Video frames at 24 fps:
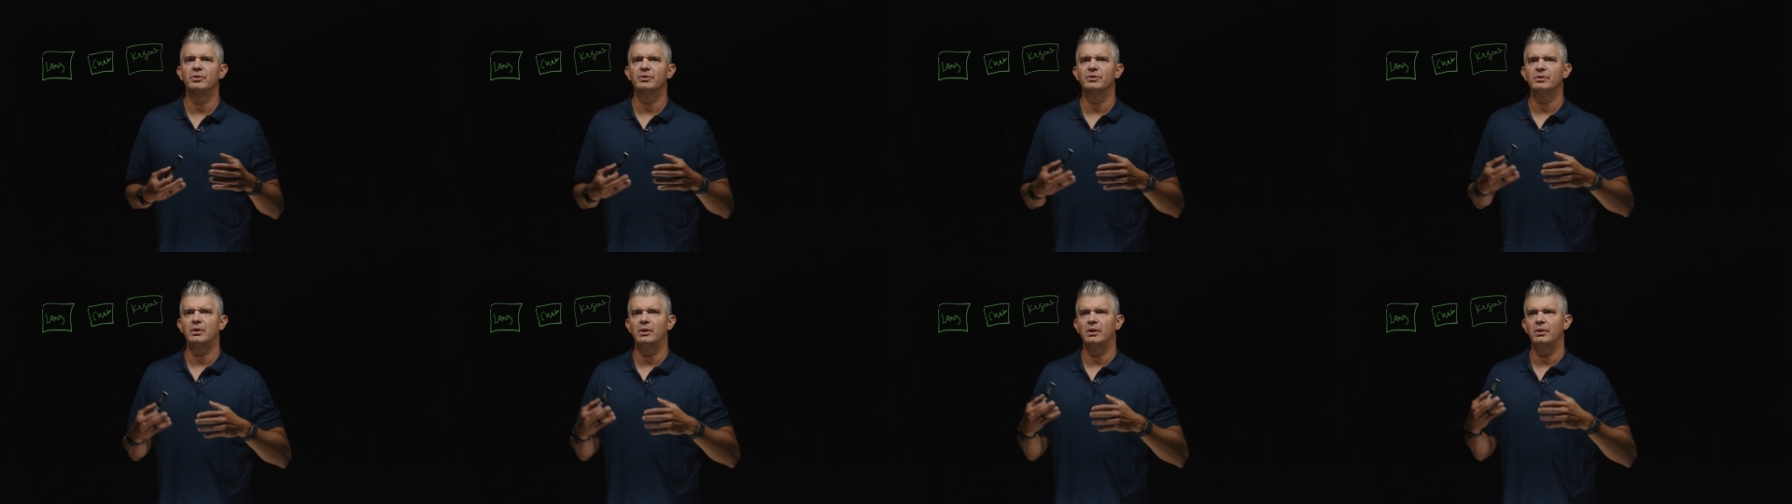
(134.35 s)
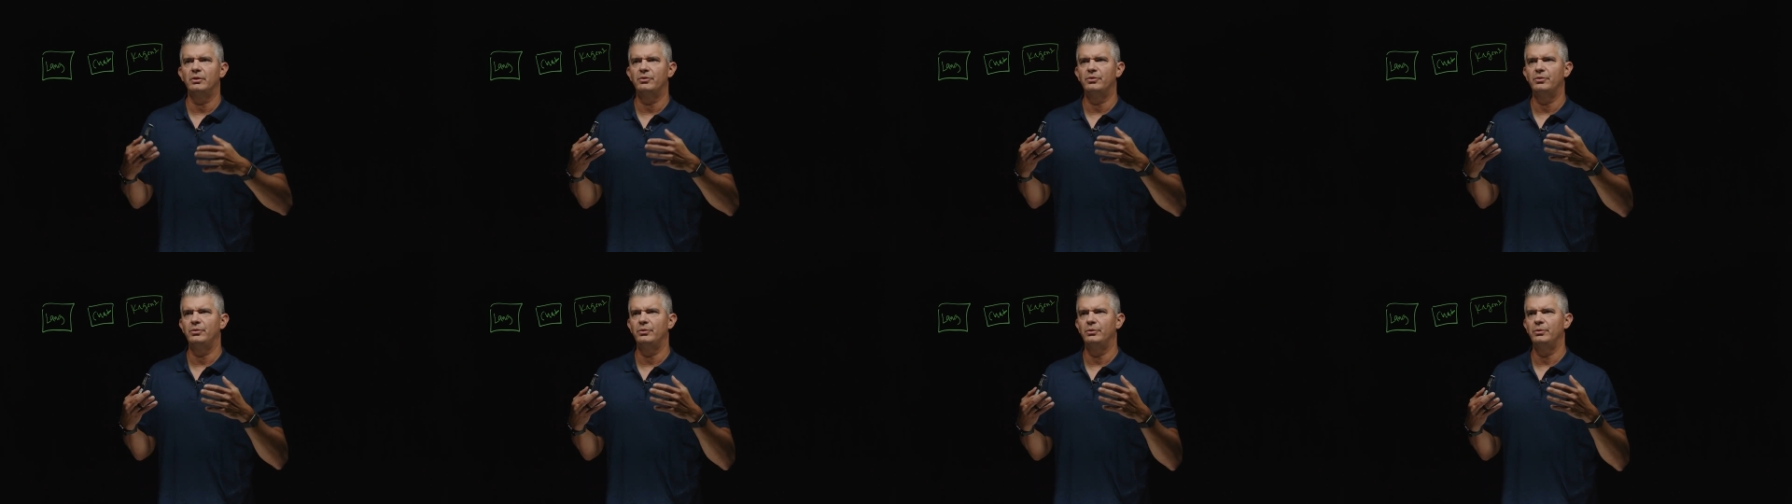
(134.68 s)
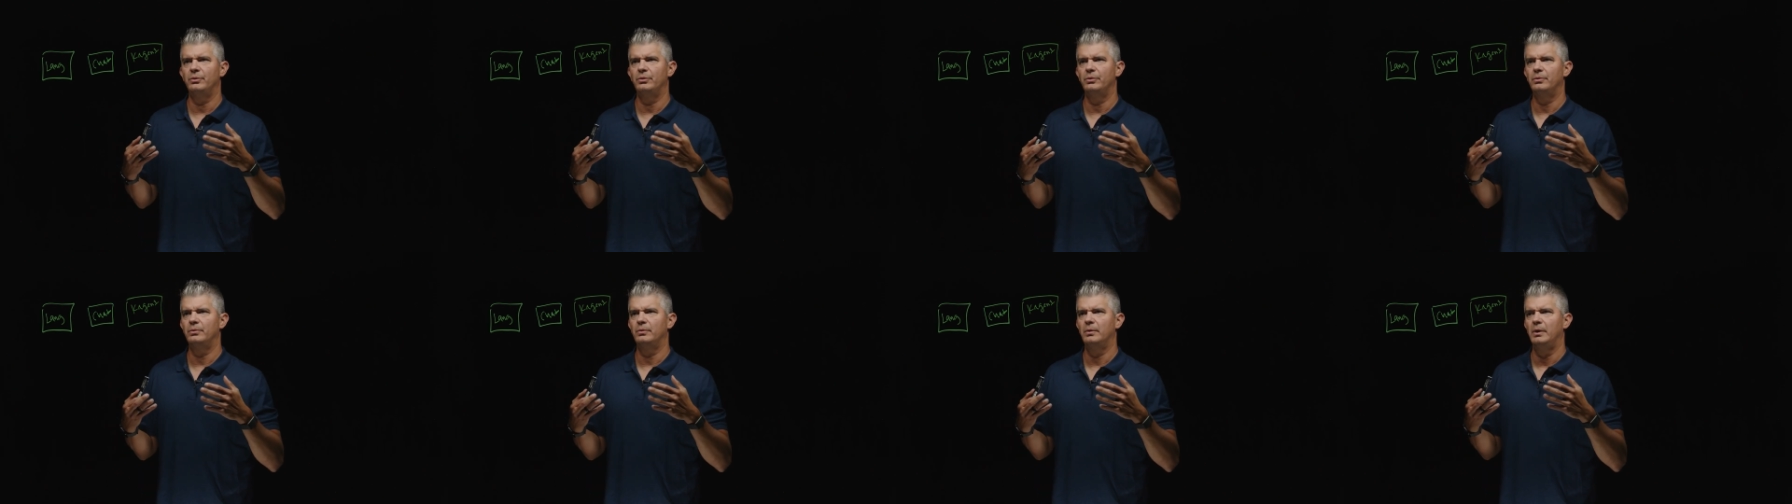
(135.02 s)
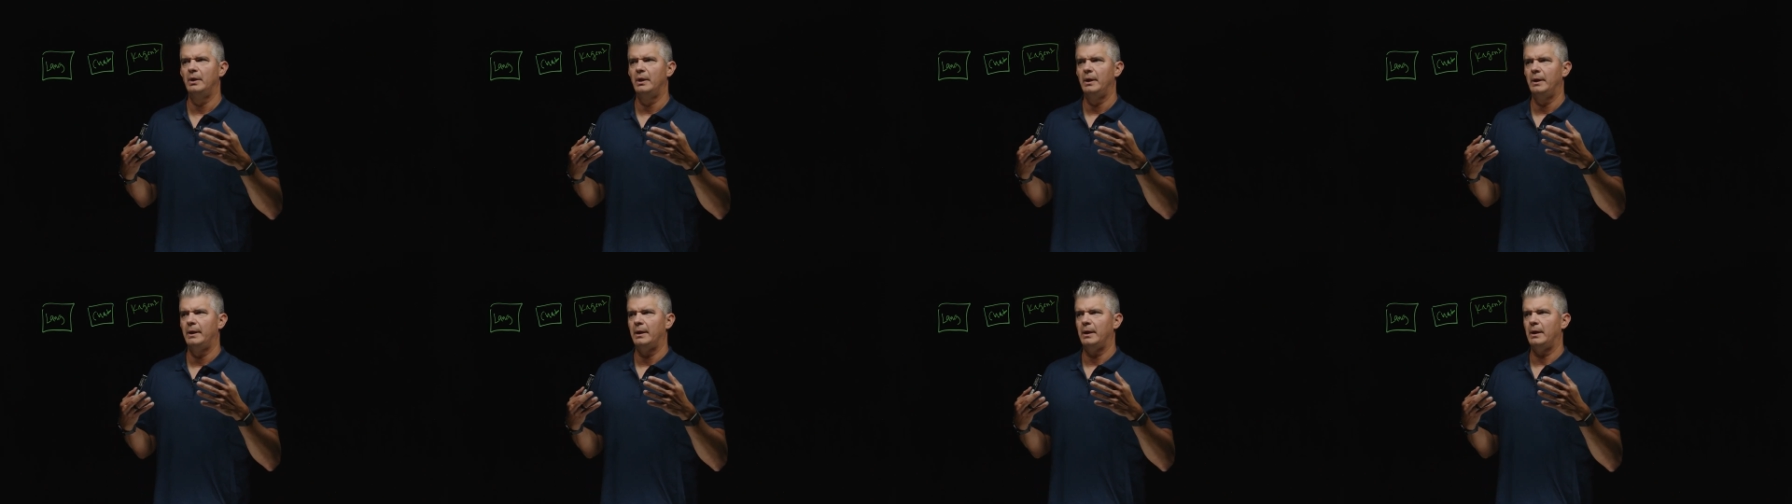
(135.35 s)
You're starting to
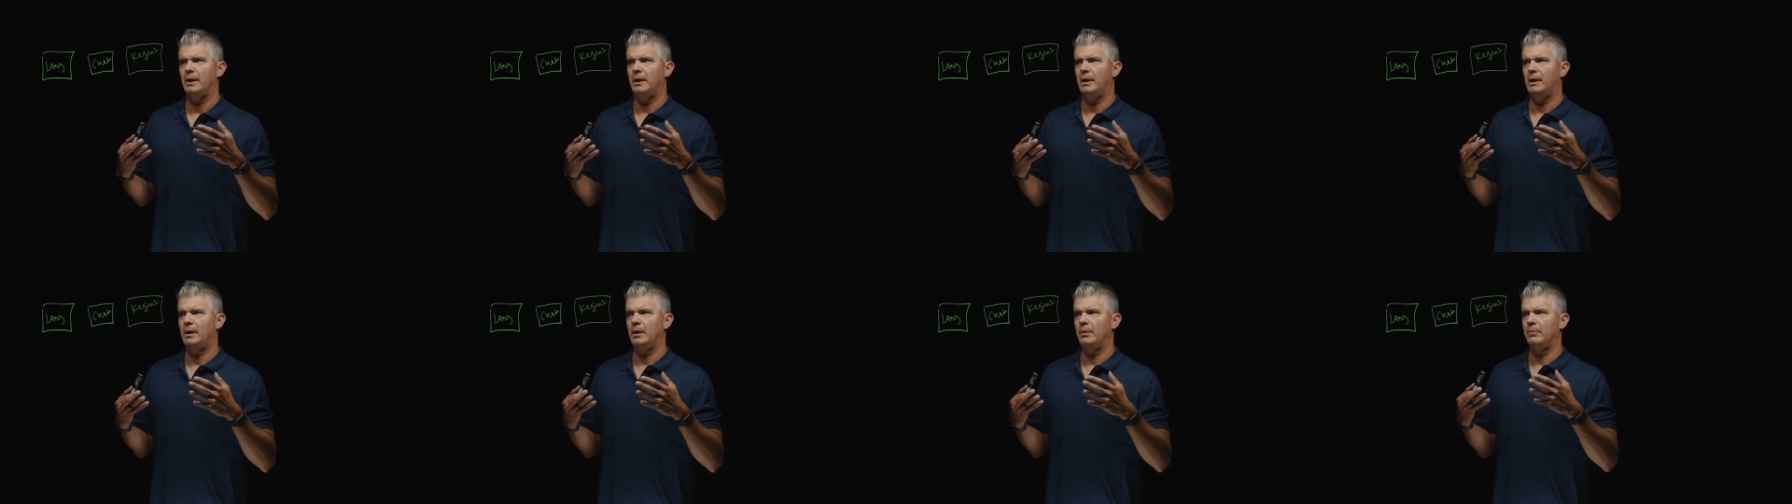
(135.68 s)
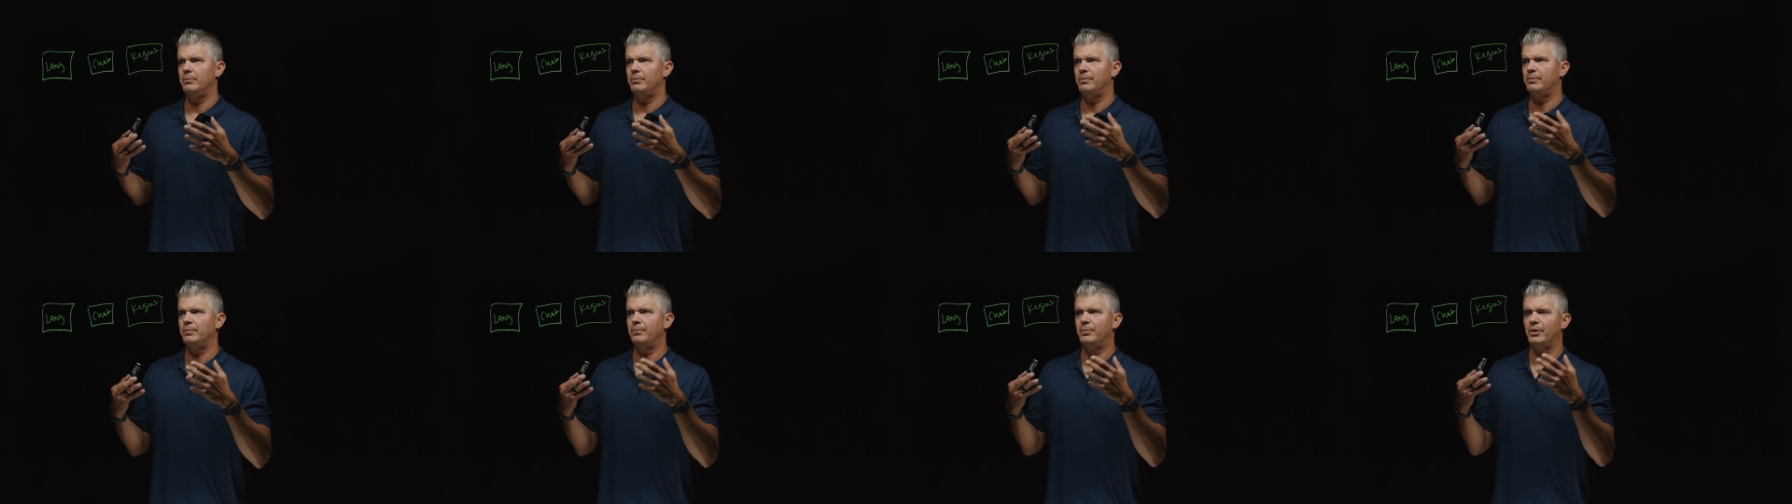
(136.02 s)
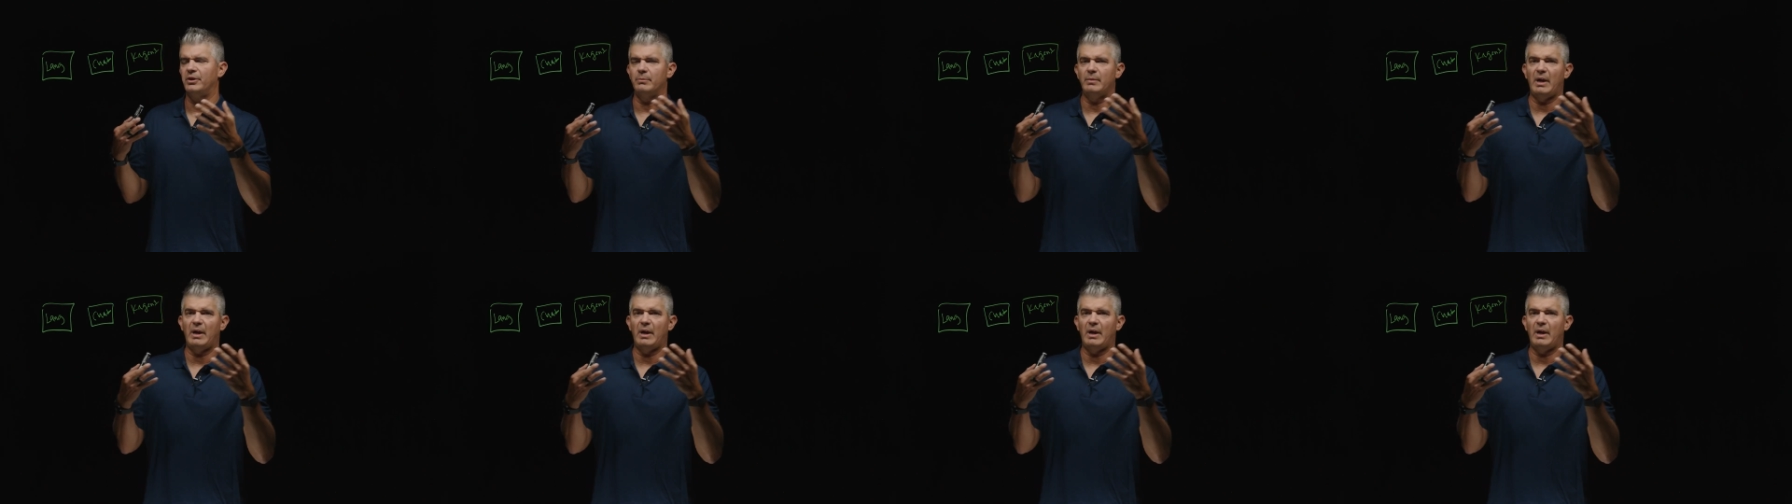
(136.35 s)
put